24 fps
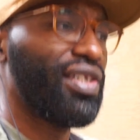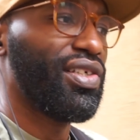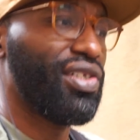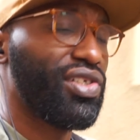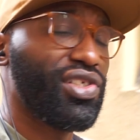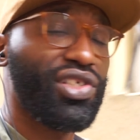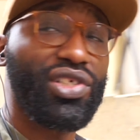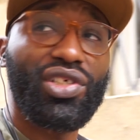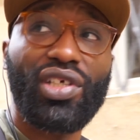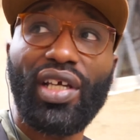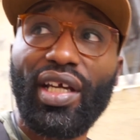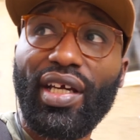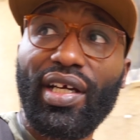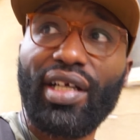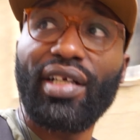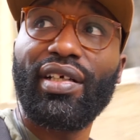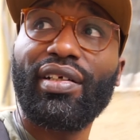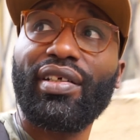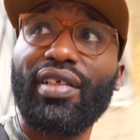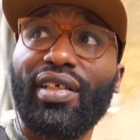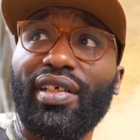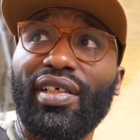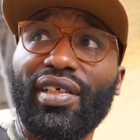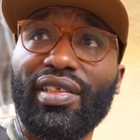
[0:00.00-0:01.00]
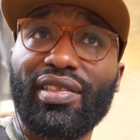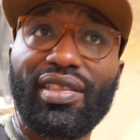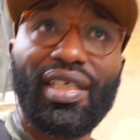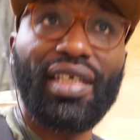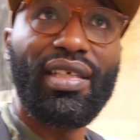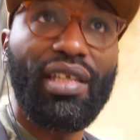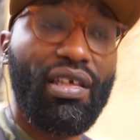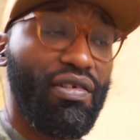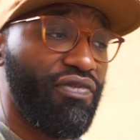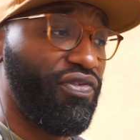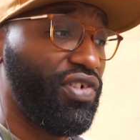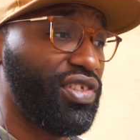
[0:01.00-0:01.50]
Share to
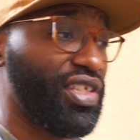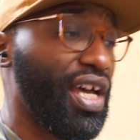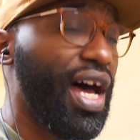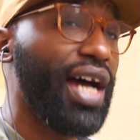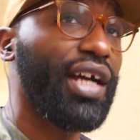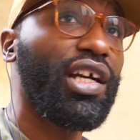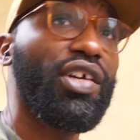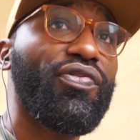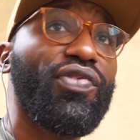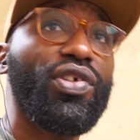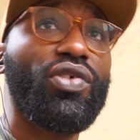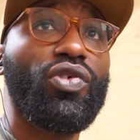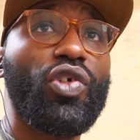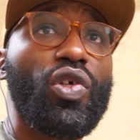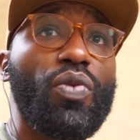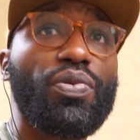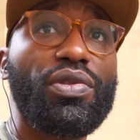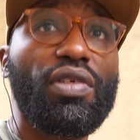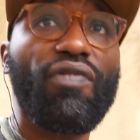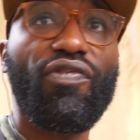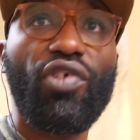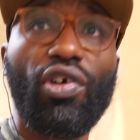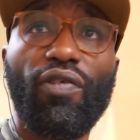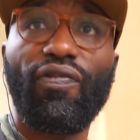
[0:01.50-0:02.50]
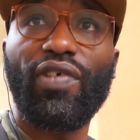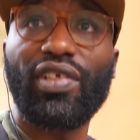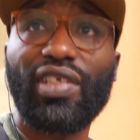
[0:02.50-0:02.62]
any photography groups if you're a